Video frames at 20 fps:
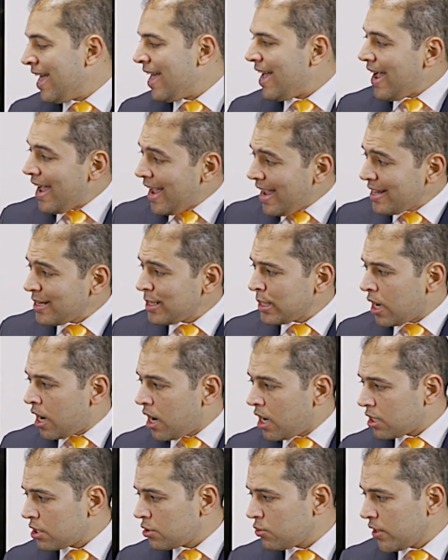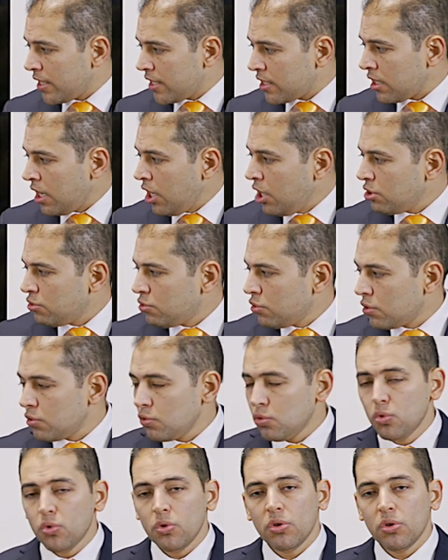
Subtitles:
and hardware to